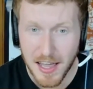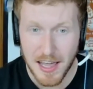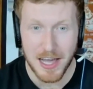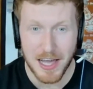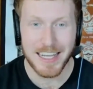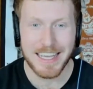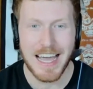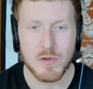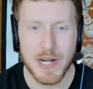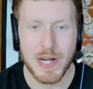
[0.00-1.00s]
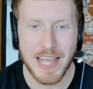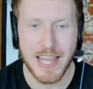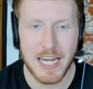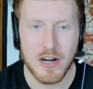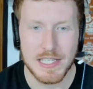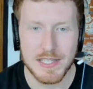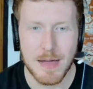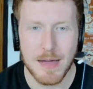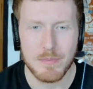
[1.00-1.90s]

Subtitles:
guys, when he landed on his stomach,